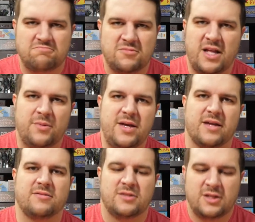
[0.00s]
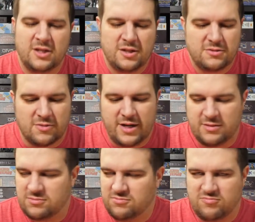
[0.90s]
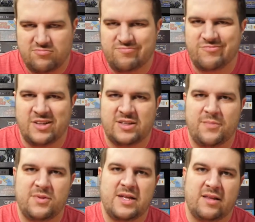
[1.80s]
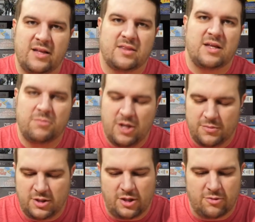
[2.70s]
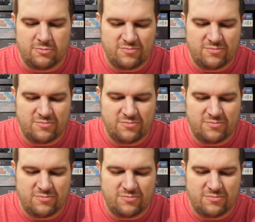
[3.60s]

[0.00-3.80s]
and that'll be it. Right? Let that be that. Let them come to you.